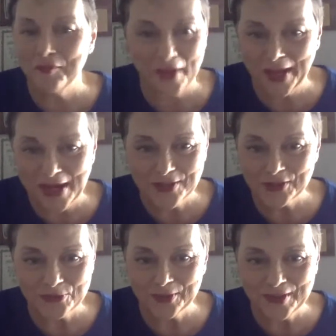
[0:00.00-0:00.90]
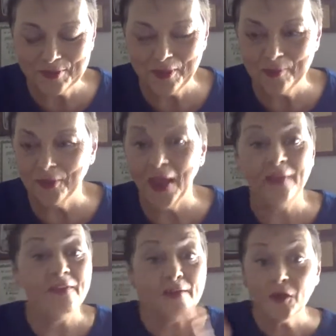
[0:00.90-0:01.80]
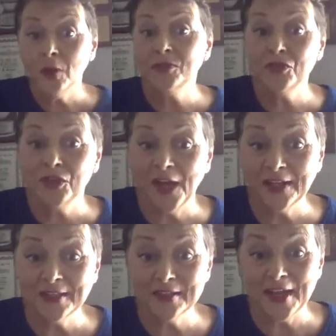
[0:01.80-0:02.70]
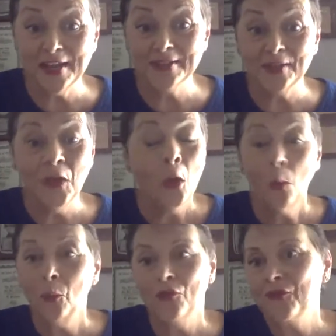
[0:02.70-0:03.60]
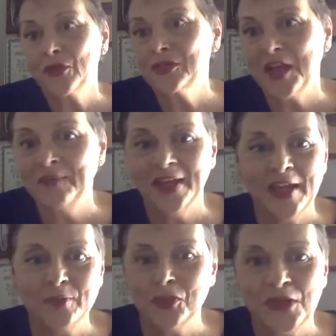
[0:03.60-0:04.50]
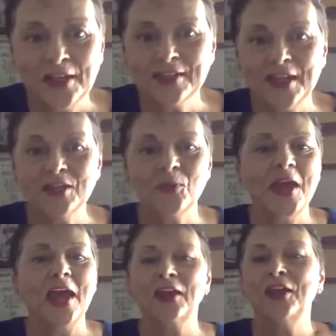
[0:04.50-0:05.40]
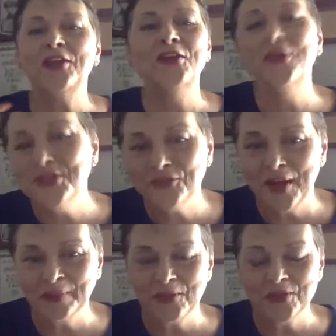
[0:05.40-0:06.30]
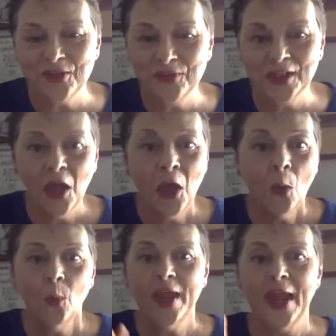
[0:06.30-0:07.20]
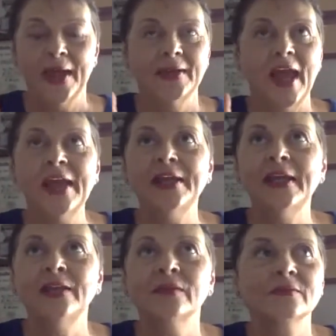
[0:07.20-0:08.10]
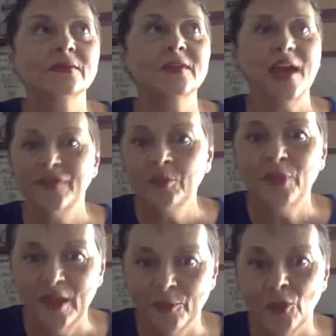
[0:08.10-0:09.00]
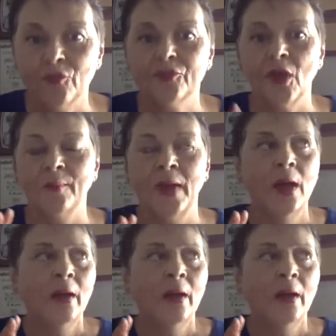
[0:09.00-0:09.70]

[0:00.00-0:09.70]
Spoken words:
vacations with these people, and they've come to the United States. And the first time they came to the United States, we had a huge family reunion. We had 87 people from